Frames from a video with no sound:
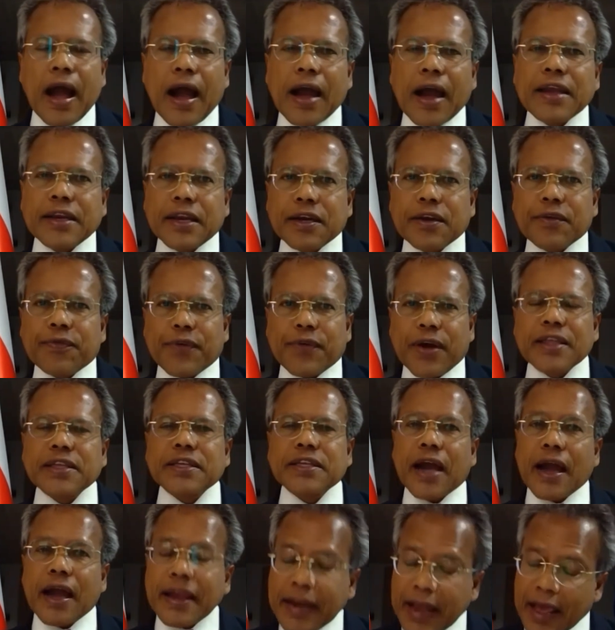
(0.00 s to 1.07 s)
identifying
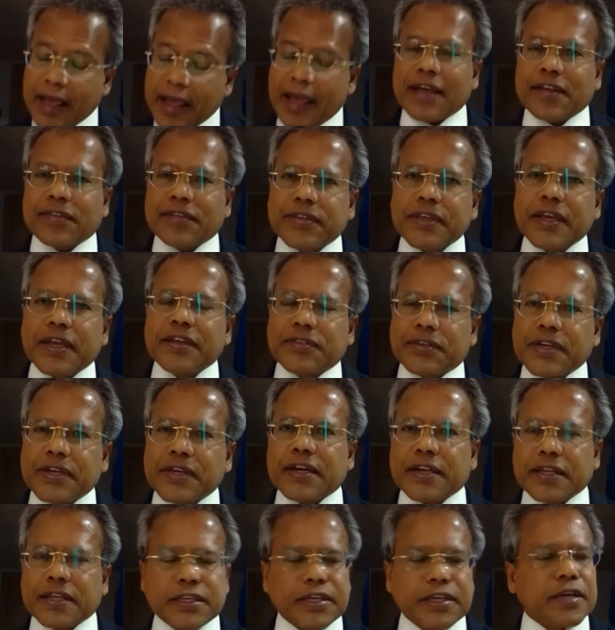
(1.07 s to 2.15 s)
China as a
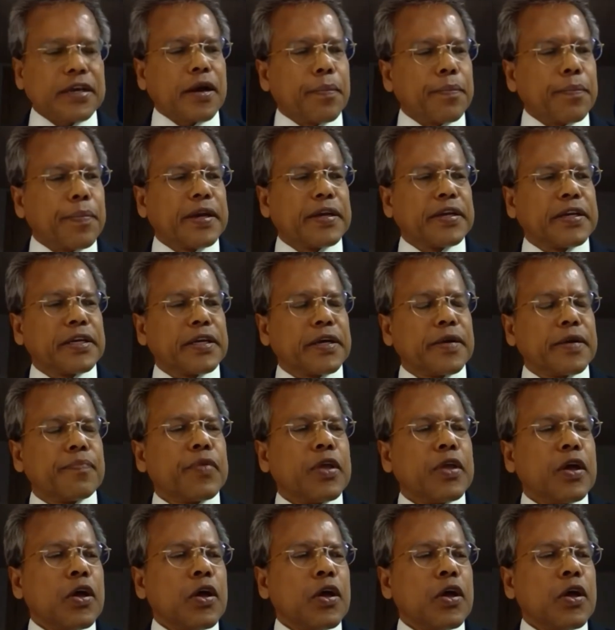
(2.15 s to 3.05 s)
strategic competitor.